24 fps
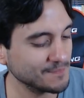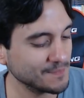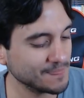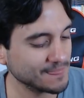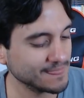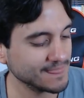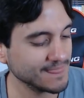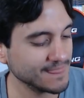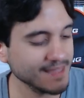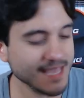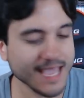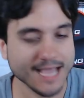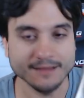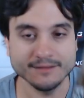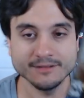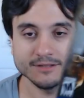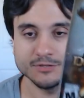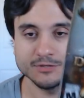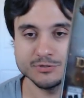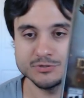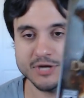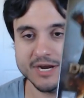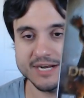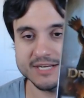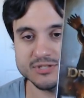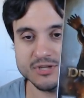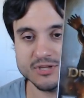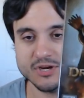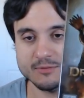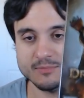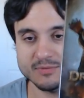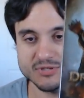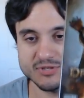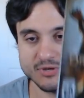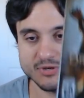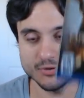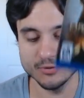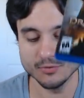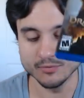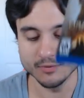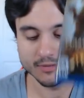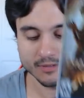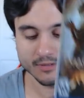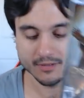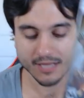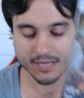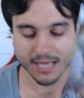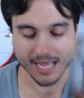Yeah, Dragon's Dogma 2.
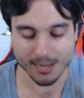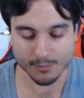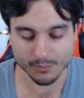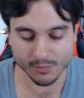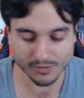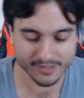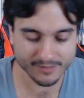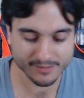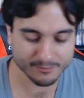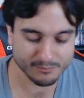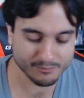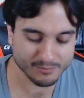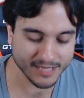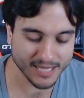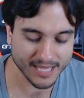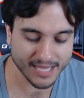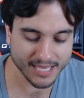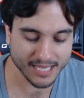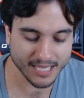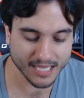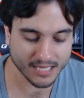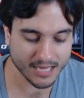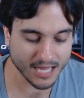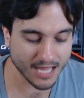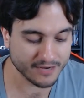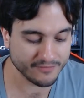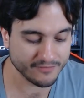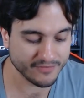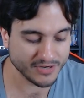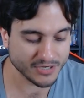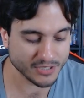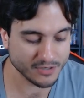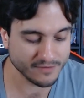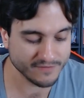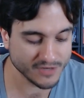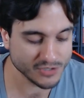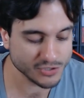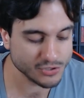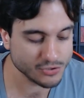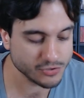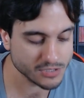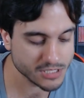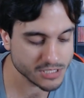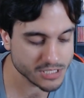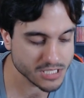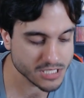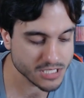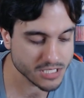I will play a lot of it
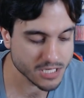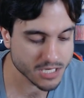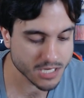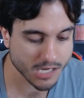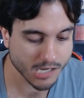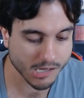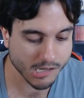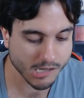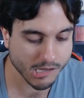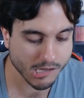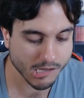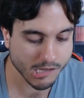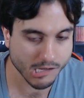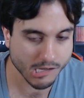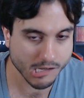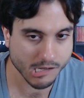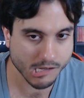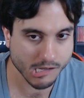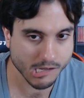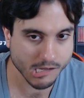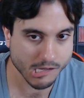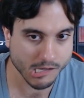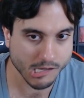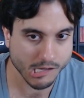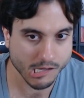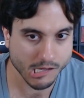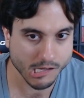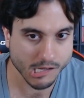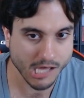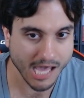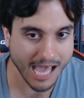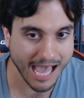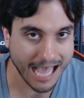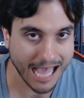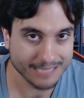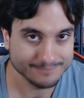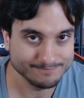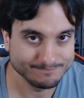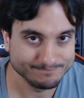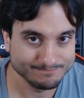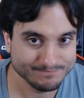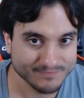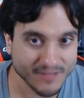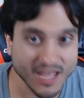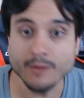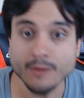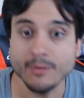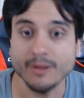eventually. Yeah.
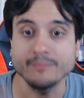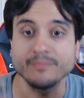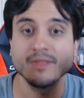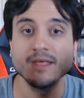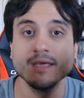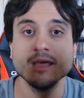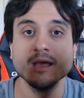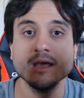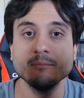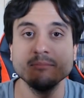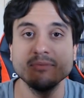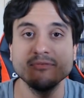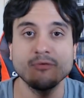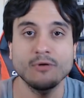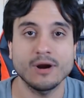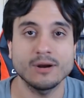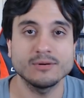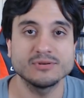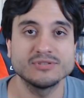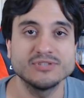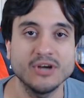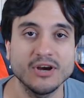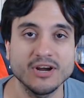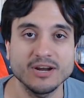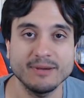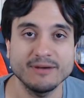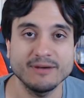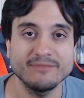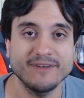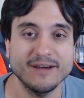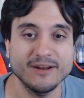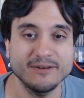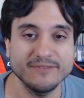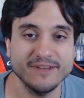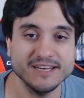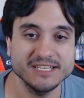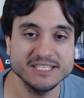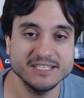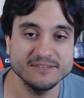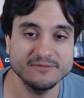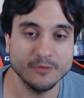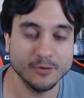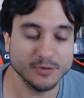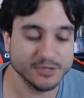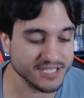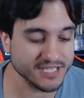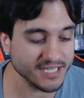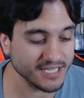Anyway, before I was talking about Final Fantasy
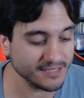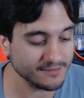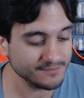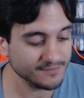14.